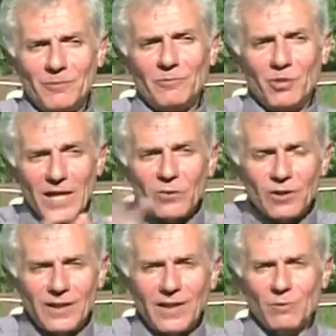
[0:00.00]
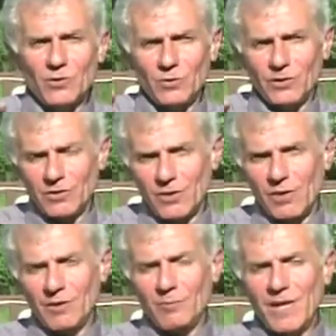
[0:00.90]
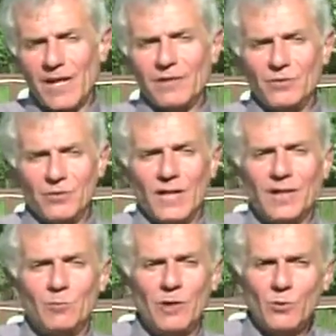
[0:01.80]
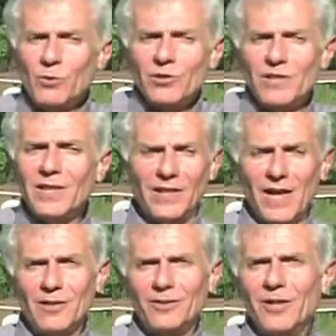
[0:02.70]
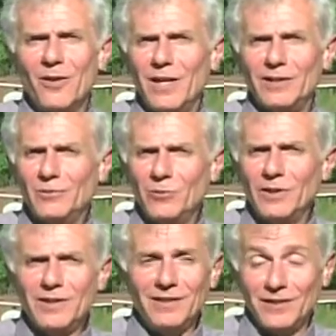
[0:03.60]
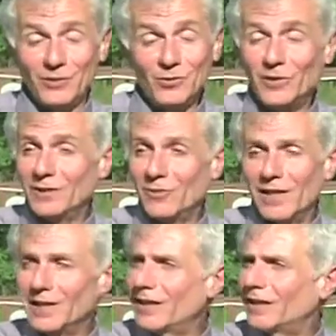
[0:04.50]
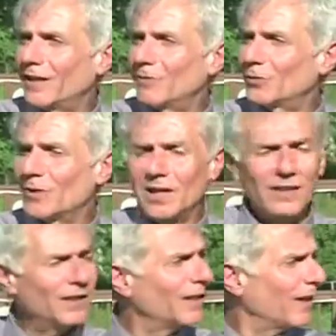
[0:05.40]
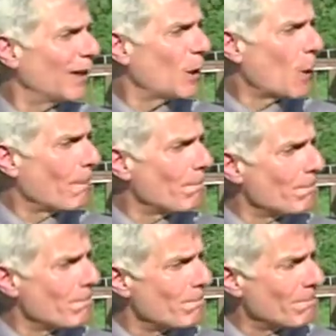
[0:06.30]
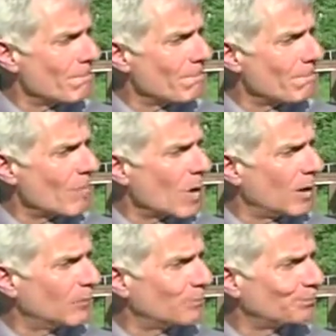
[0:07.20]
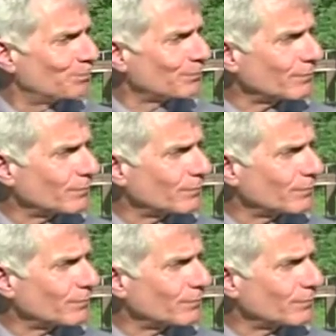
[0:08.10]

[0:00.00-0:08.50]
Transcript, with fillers: Generally, I'm sort of toning back the training, but we'll see. I don't know. I really enjoy running. I love to run. Now, do you see are you friends with people you meet there?